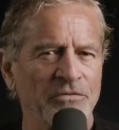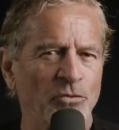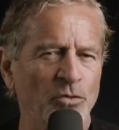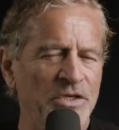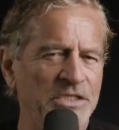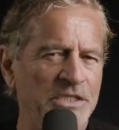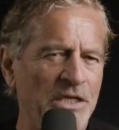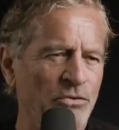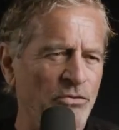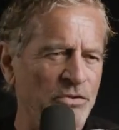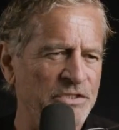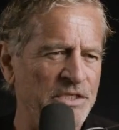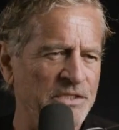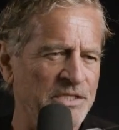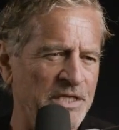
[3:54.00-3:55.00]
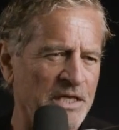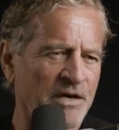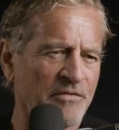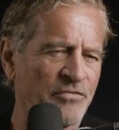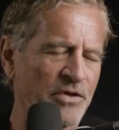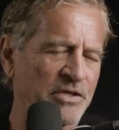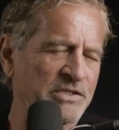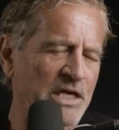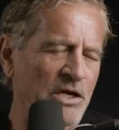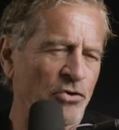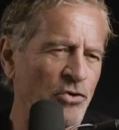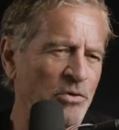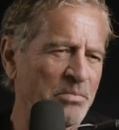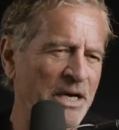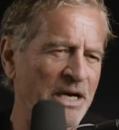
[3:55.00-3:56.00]
you've always done or is that, thing, is that
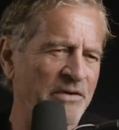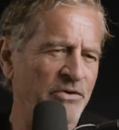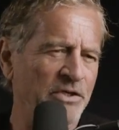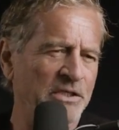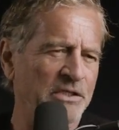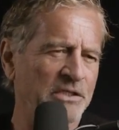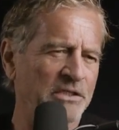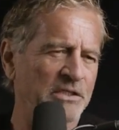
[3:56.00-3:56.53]
learned behaviour?